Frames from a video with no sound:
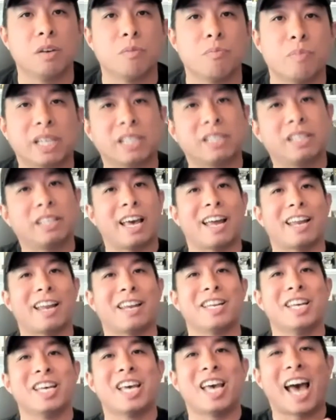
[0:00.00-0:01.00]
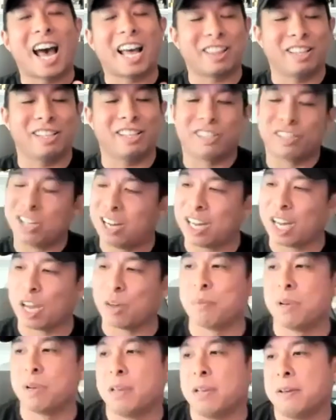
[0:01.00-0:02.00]
Because again, at this
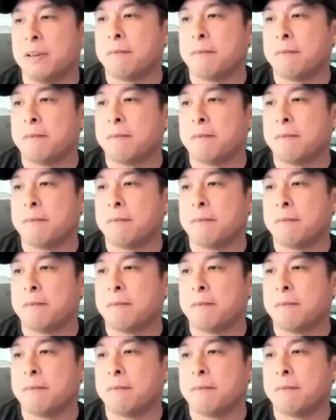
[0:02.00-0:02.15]
time,